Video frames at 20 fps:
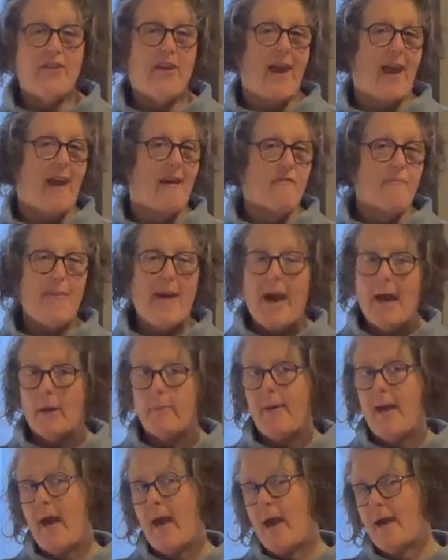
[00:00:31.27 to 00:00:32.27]
They have
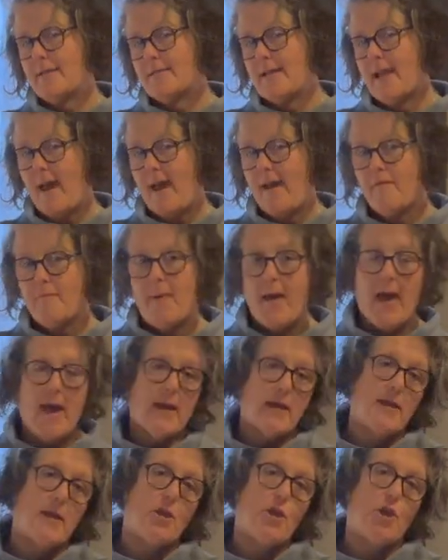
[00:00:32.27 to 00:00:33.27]
backpacks, they have
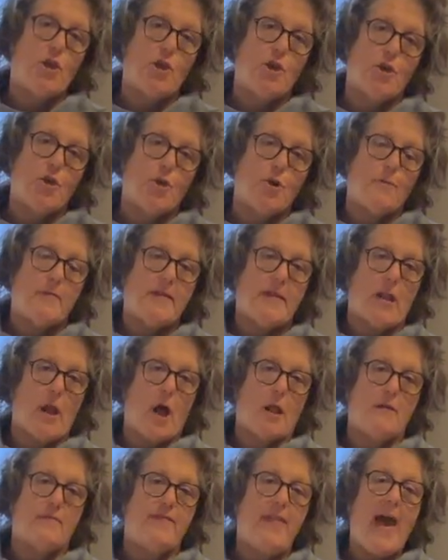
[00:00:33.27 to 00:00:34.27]
packing cubes and
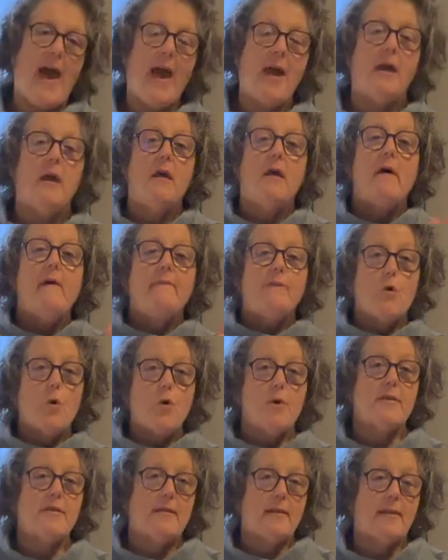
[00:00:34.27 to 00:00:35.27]
all of that. Of
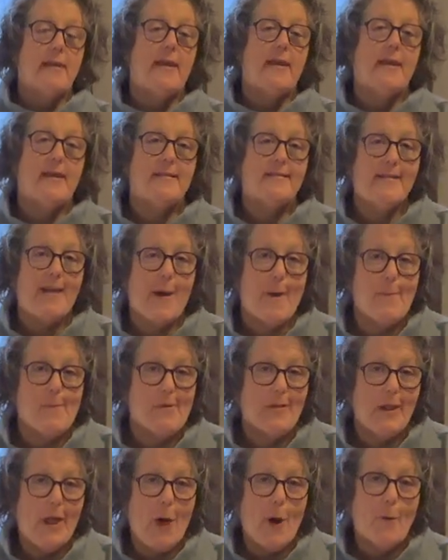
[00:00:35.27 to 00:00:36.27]
course, the link is down
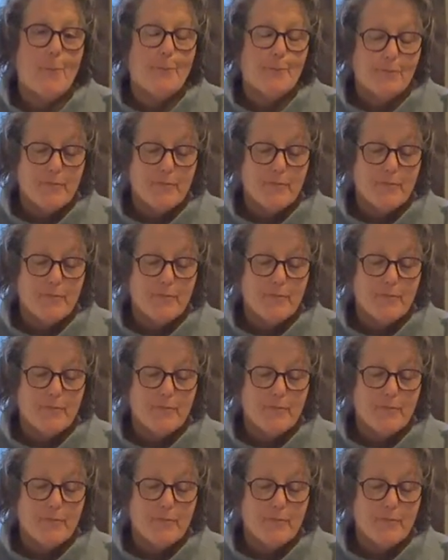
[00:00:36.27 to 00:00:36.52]
below.